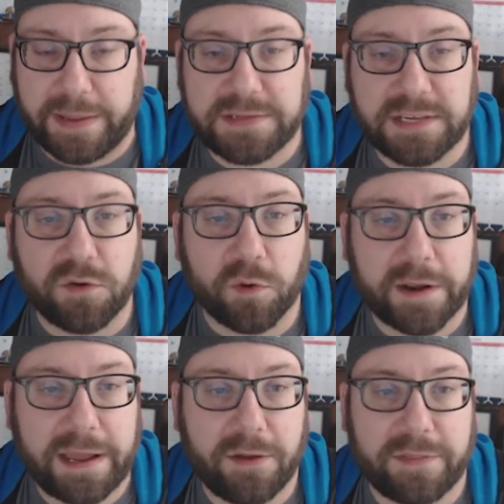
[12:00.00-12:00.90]
basic
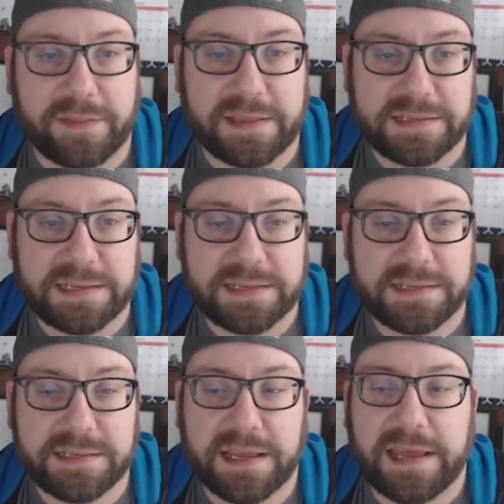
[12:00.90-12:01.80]
workout than this
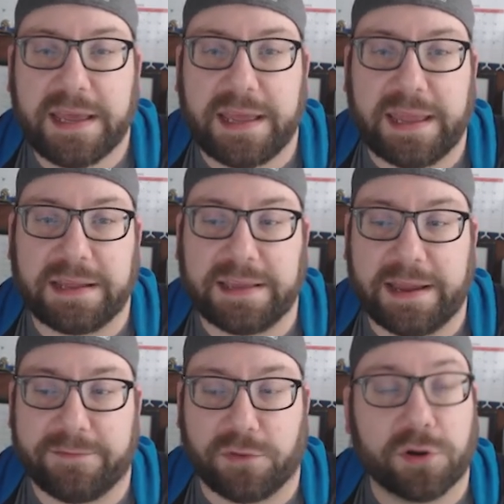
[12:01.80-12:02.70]
is and
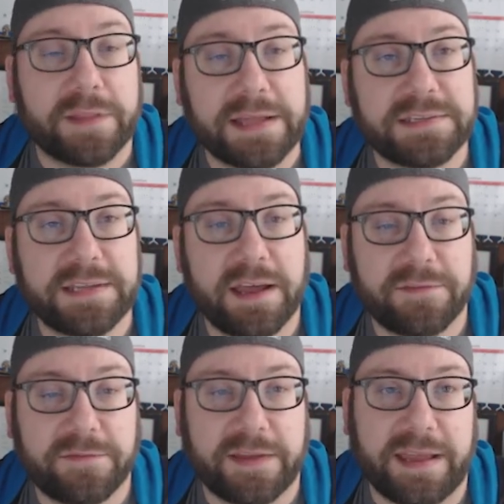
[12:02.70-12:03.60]
kind of learn that
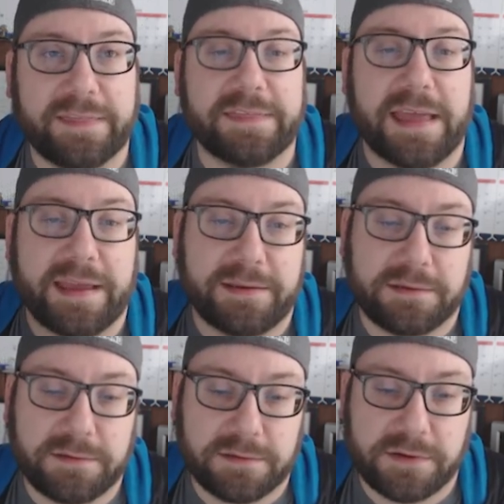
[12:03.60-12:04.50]
stuff and
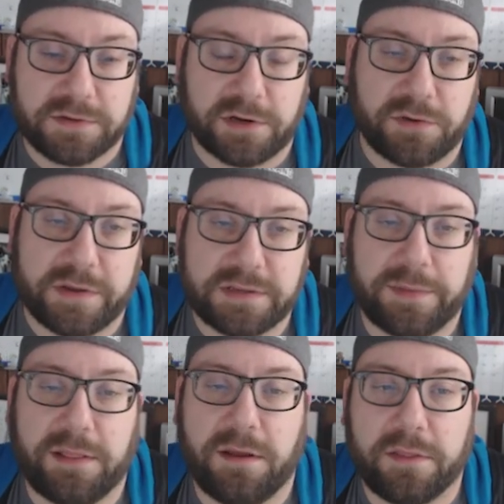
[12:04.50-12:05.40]
then start doing
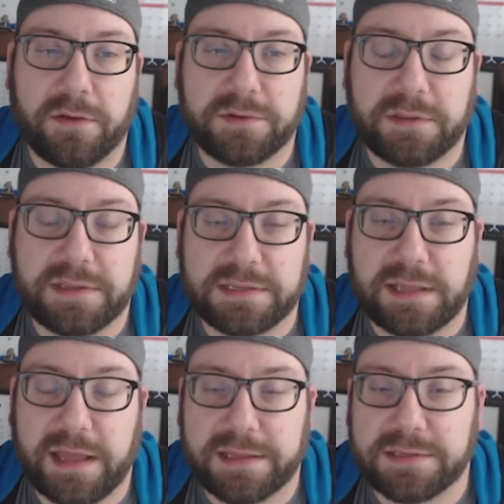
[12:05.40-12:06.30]
something along these
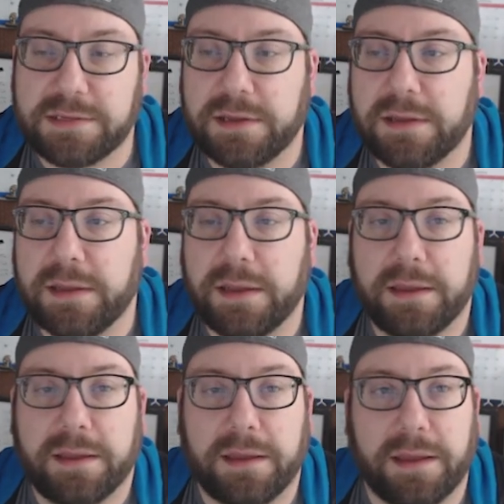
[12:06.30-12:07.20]
lines.
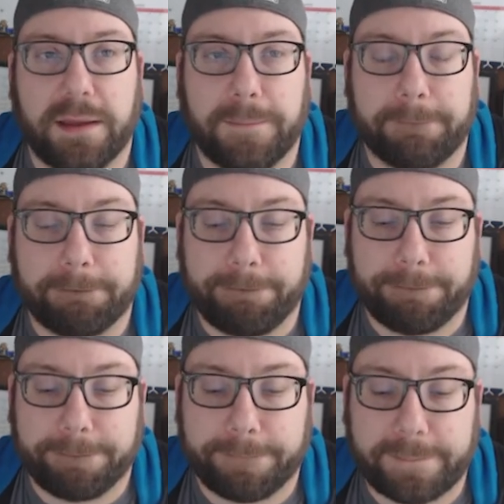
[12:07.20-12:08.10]

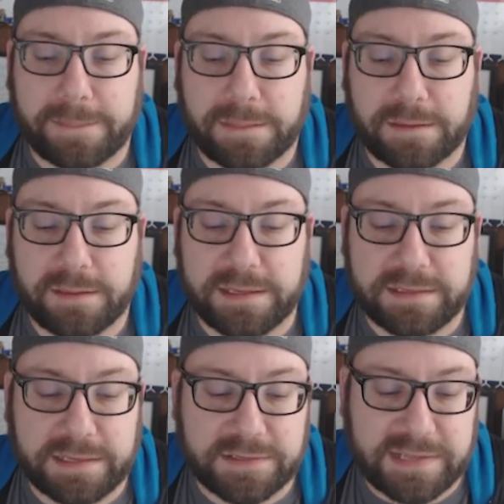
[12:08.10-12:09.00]

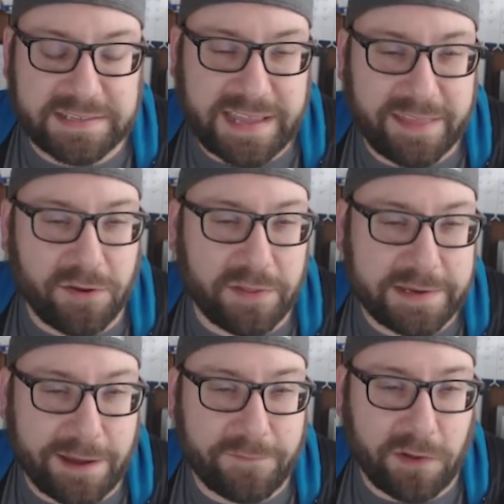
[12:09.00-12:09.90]
That's kind of the only
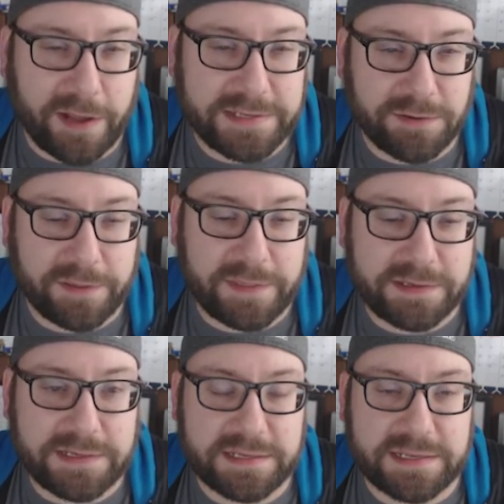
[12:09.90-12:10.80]
downfall I see with
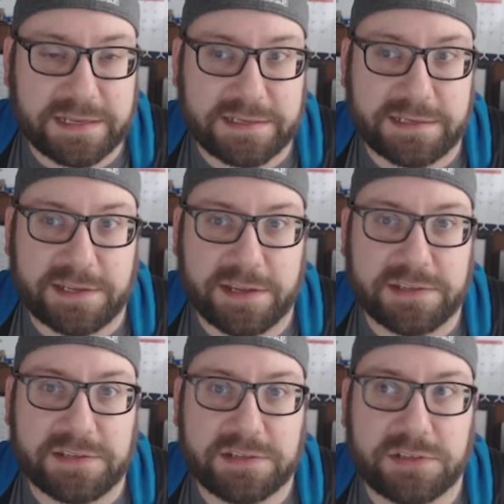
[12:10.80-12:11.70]
it is it
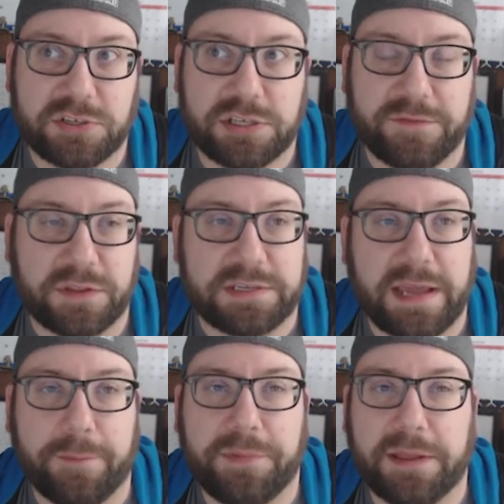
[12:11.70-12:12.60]
does give you the
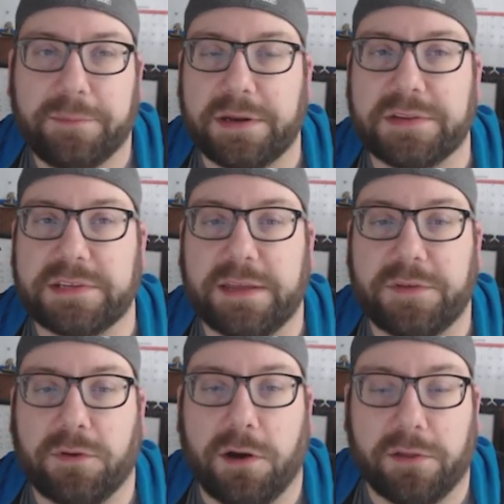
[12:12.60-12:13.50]
template, but it doesn't
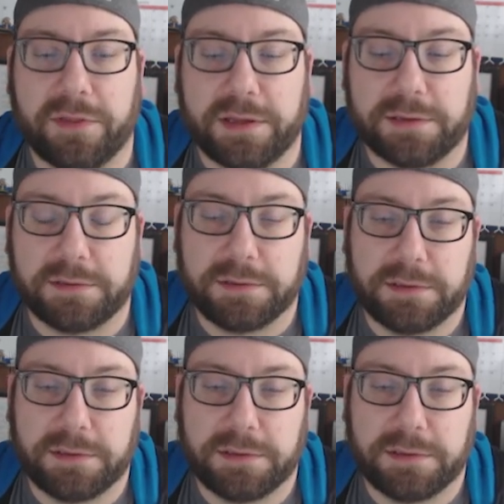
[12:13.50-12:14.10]
give you all the